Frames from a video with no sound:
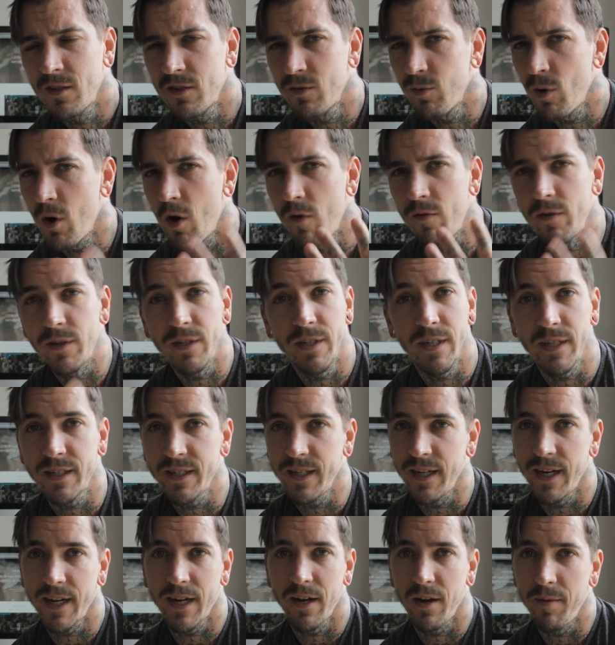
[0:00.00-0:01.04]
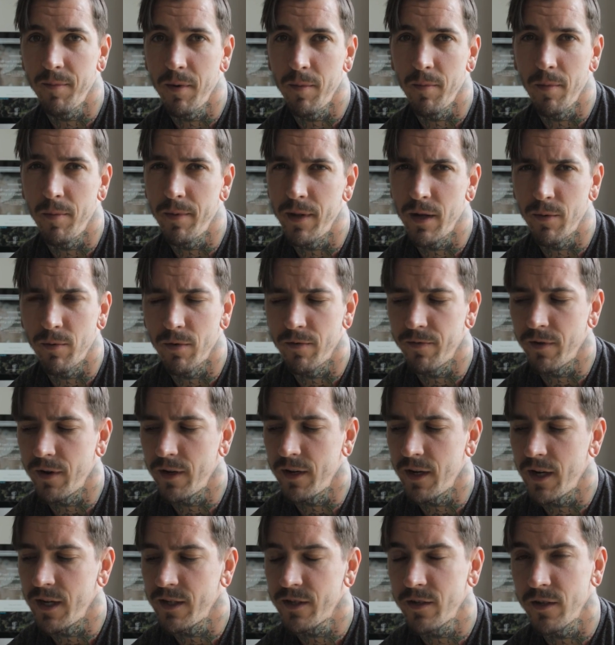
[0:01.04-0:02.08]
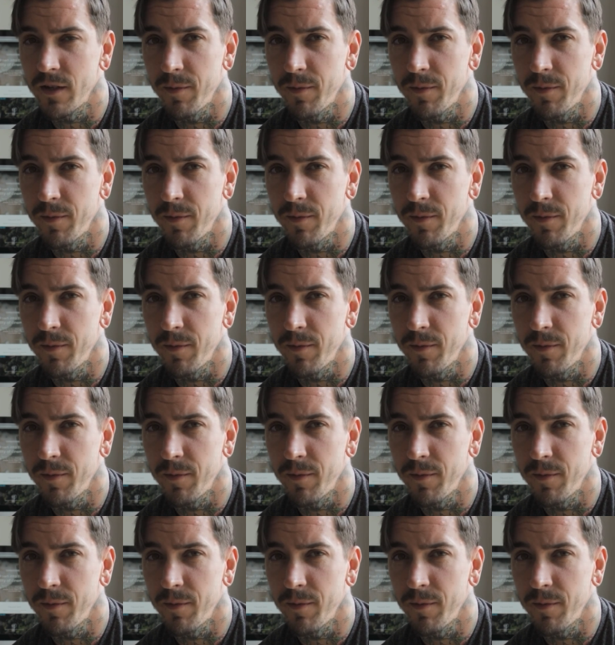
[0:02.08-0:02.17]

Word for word: 12 or 16, I can't remember, but they weren't very nice.